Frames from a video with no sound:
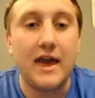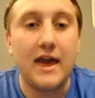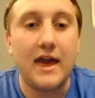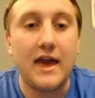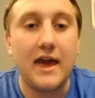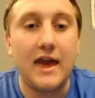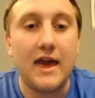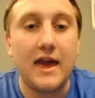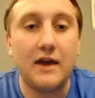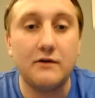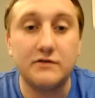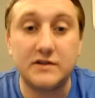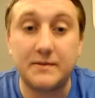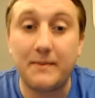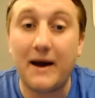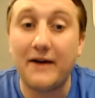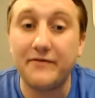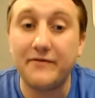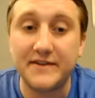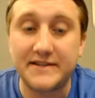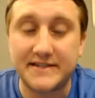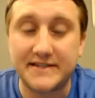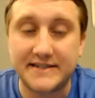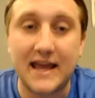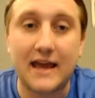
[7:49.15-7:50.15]
it was about the
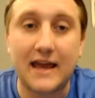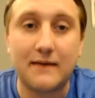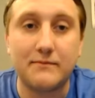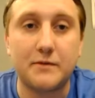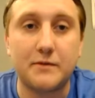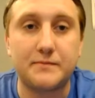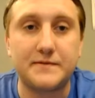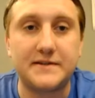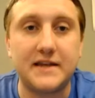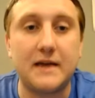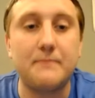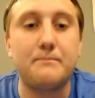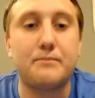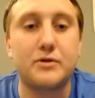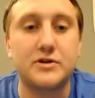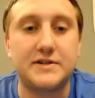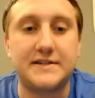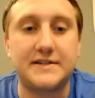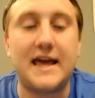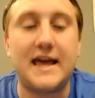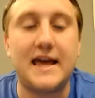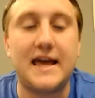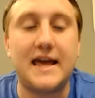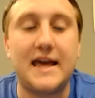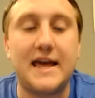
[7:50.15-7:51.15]
same
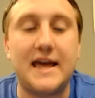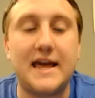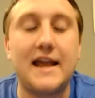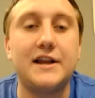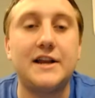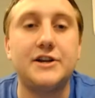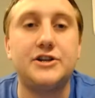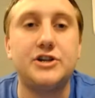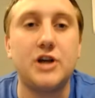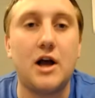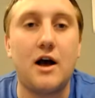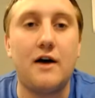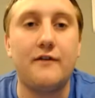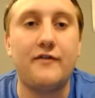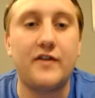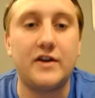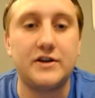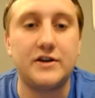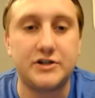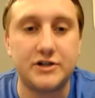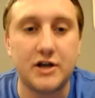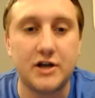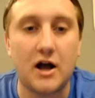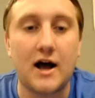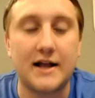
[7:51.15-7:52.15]
percentage of his
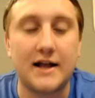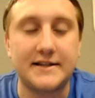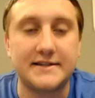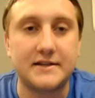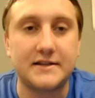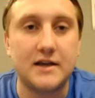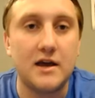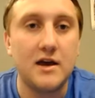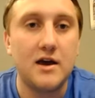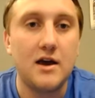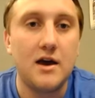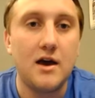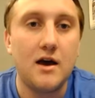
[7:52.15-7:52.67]
shots,